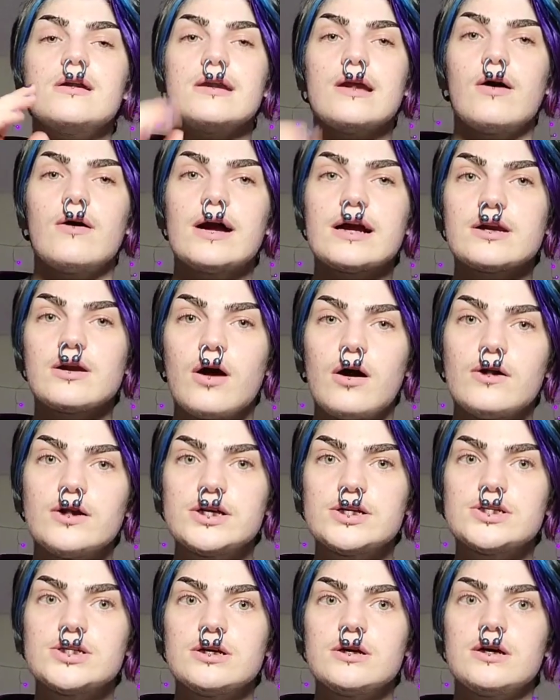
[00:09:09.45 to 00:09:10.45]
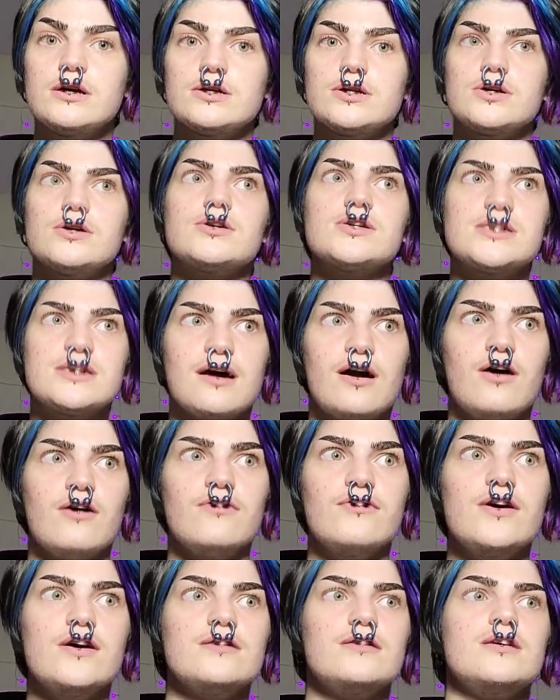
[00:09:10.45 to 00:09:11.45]
Now acknowledge to
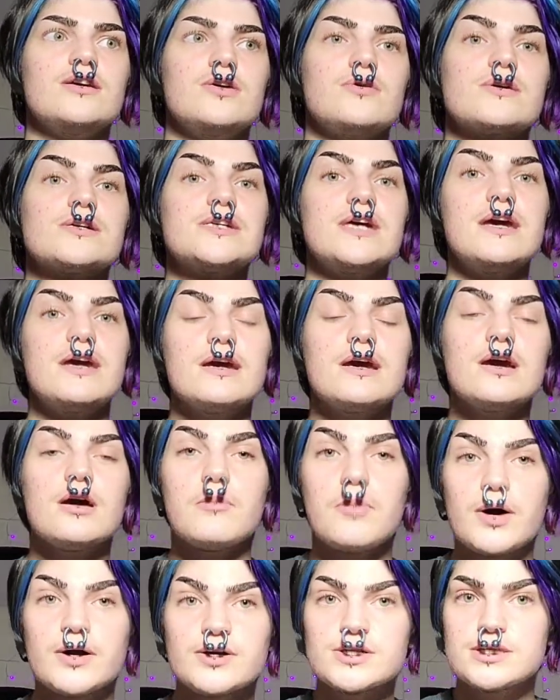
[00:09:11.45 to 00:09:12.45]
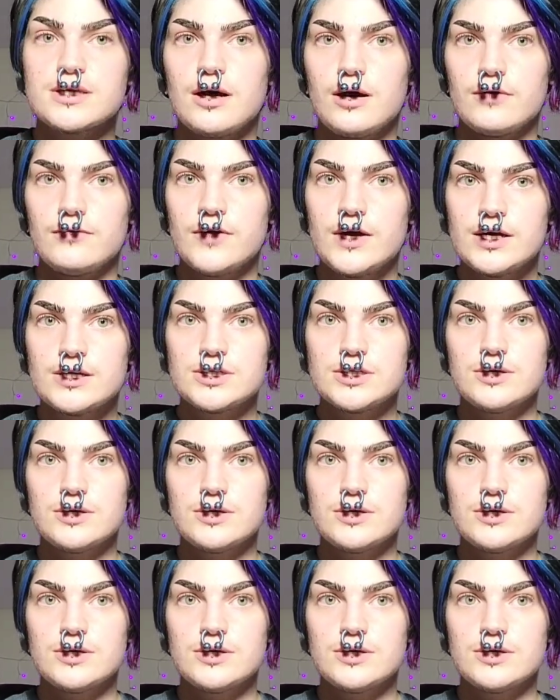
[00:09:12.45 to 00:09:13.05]
yourself that you are taking it upon yourself